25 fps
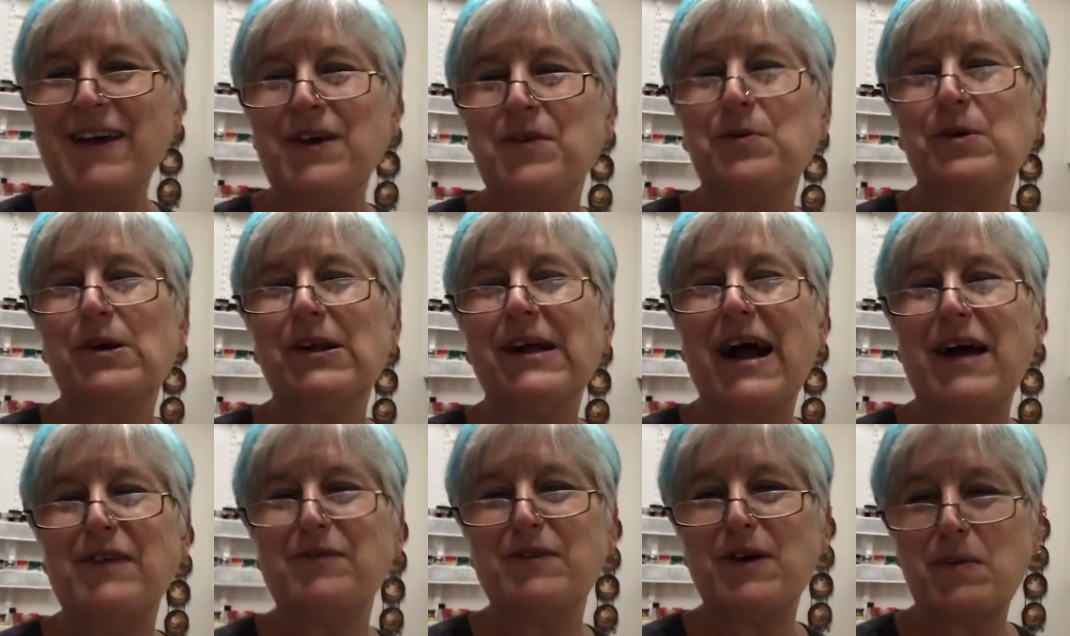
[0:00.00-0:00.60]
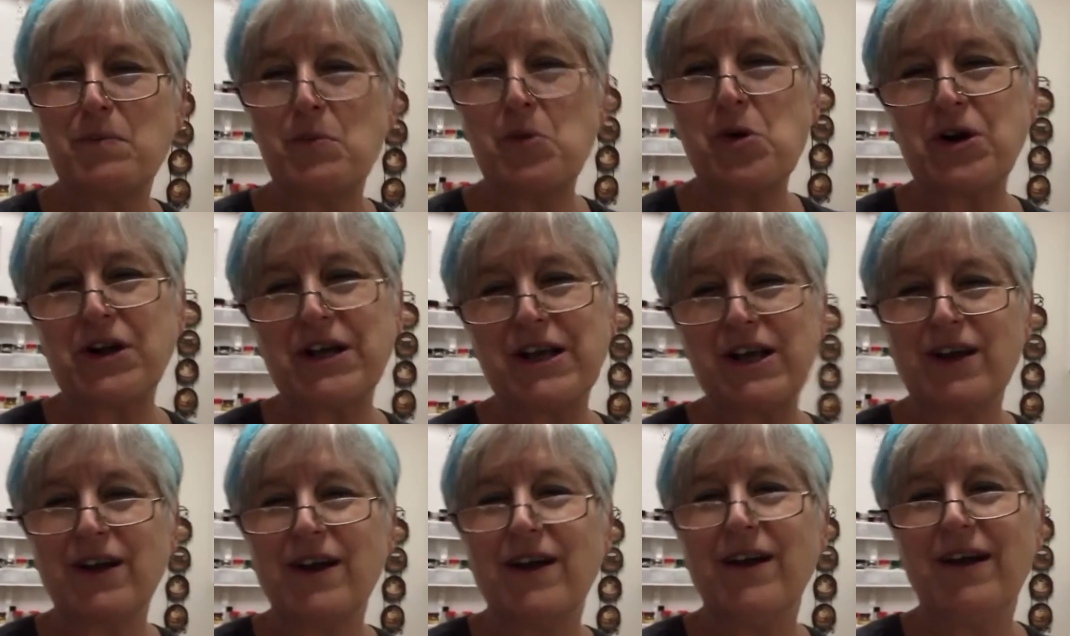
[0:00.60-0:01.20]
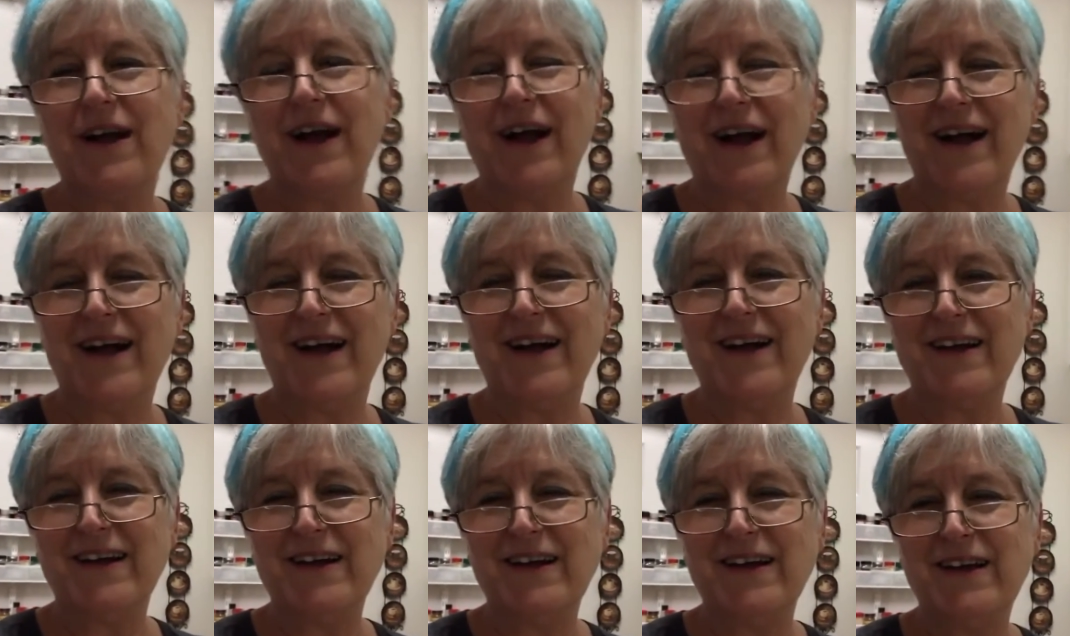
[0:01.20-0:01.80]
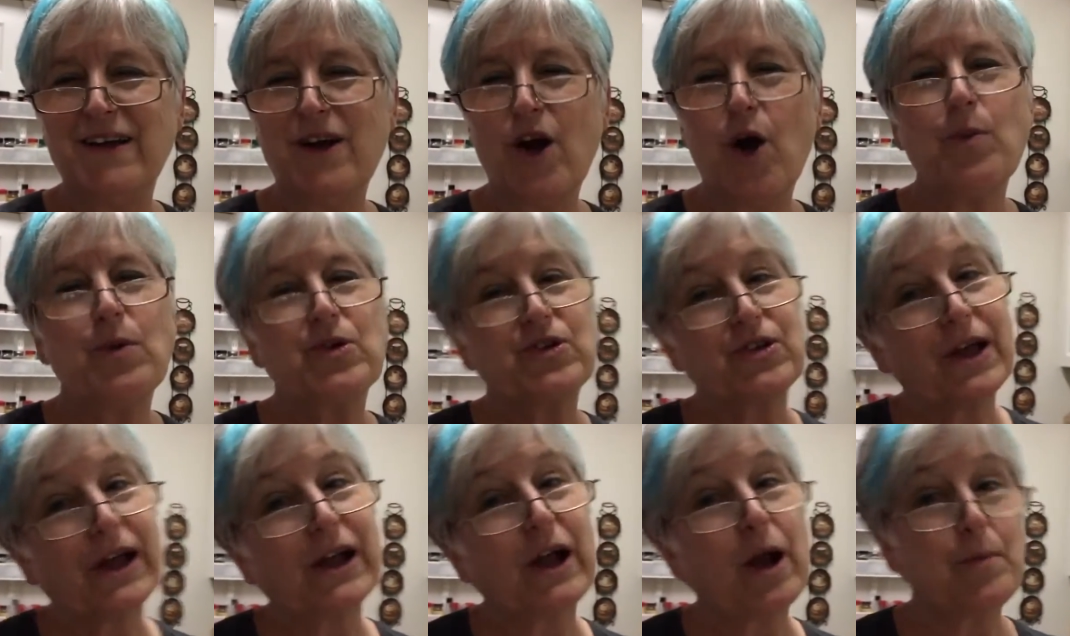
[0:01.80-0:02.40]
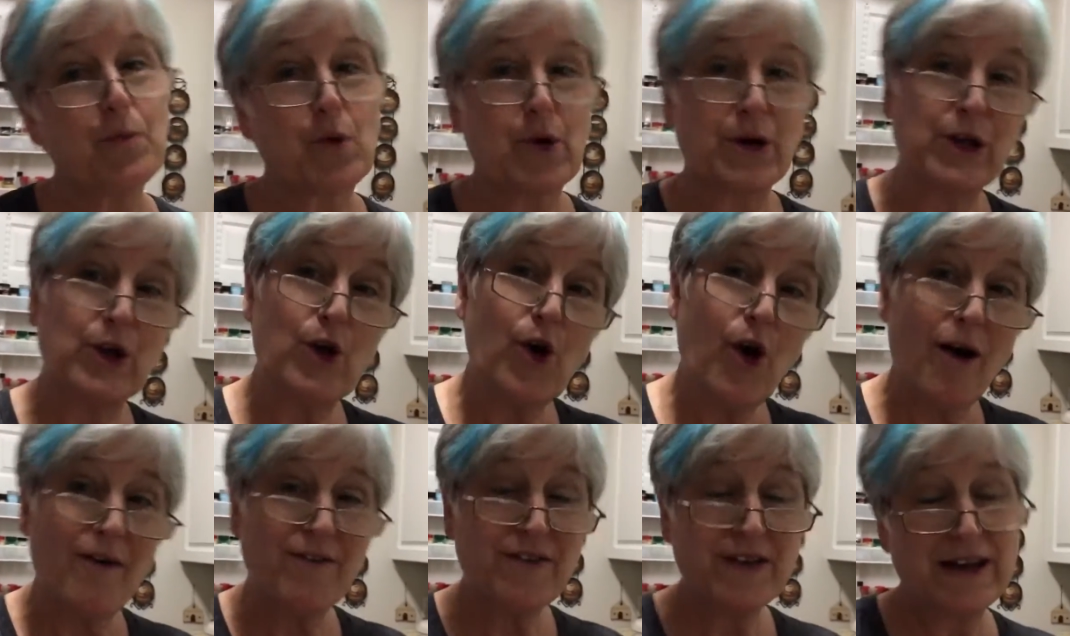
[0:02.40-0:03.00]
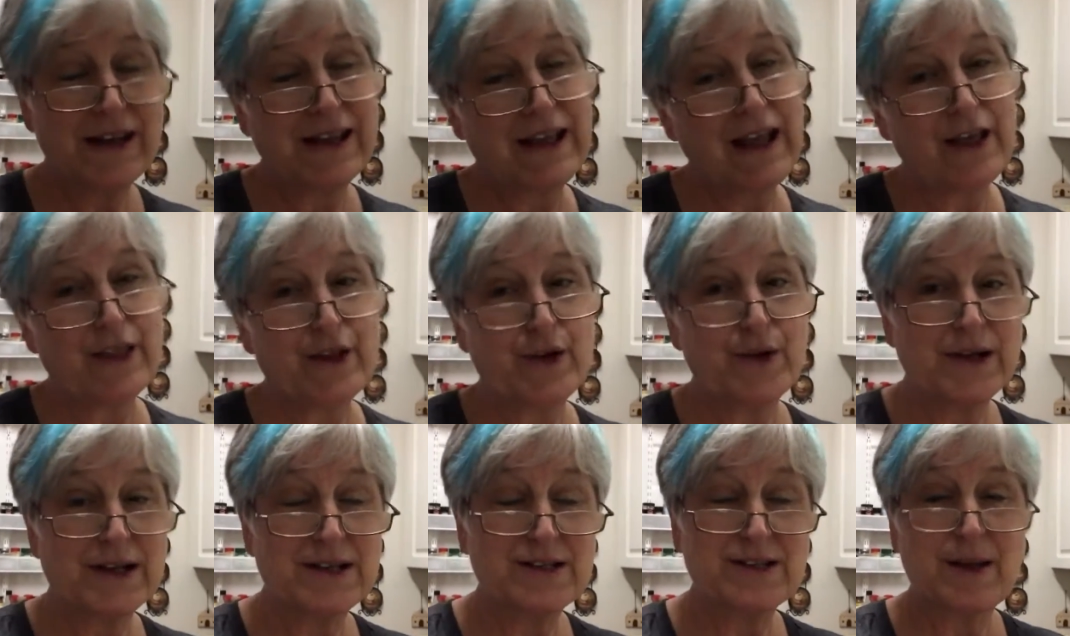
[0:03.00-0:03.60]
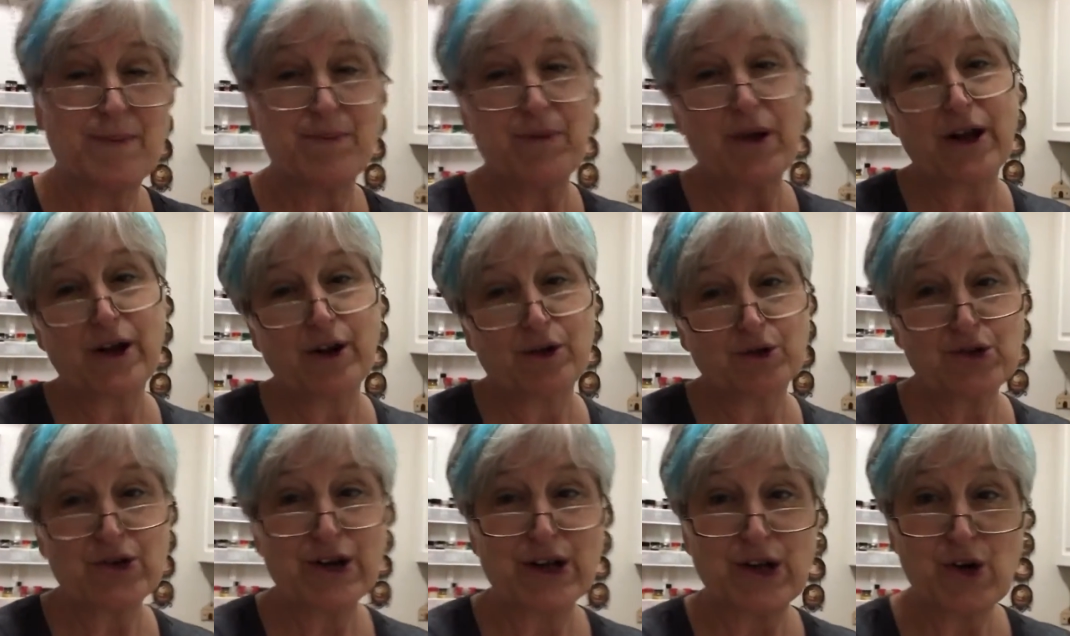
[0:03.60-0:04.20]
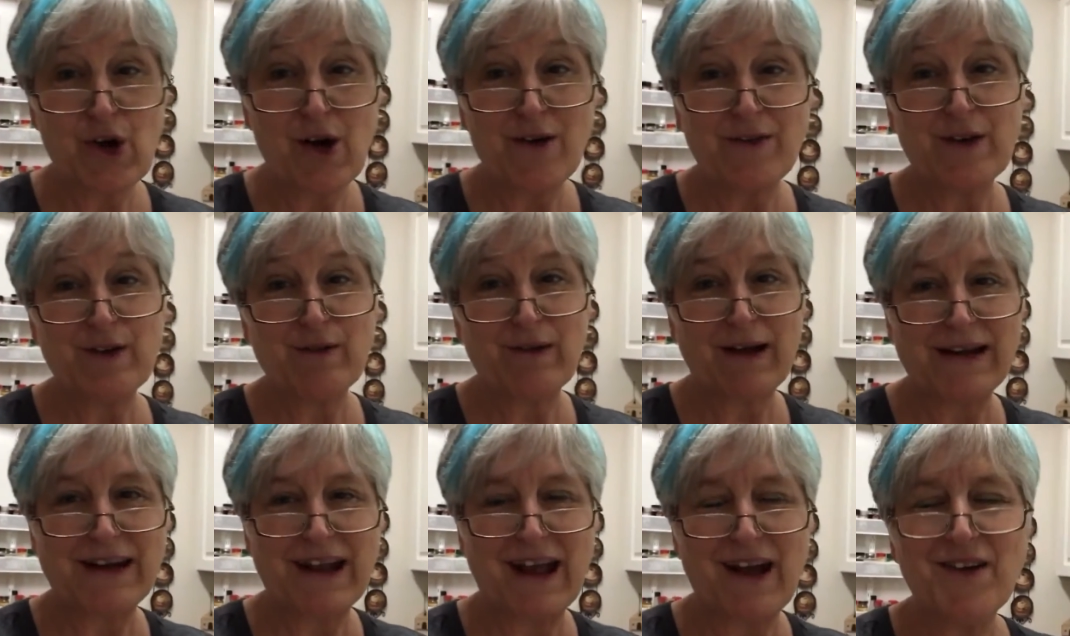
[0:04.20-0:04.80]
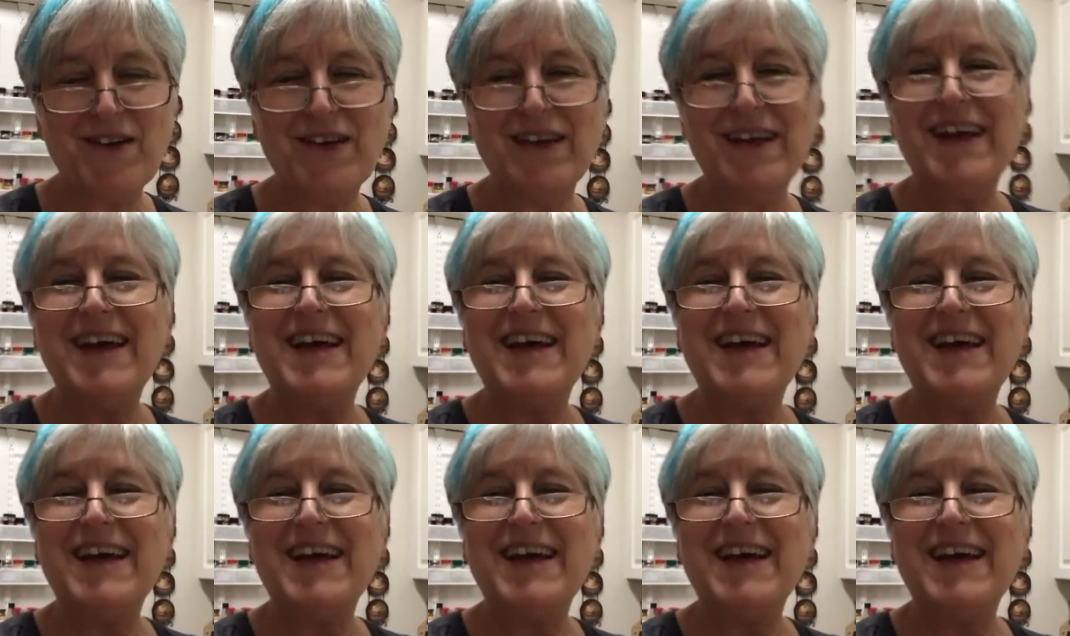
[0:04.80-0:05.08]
We'll have our morning uh, almost like our morning coffee together, except I don't drink coffee right now.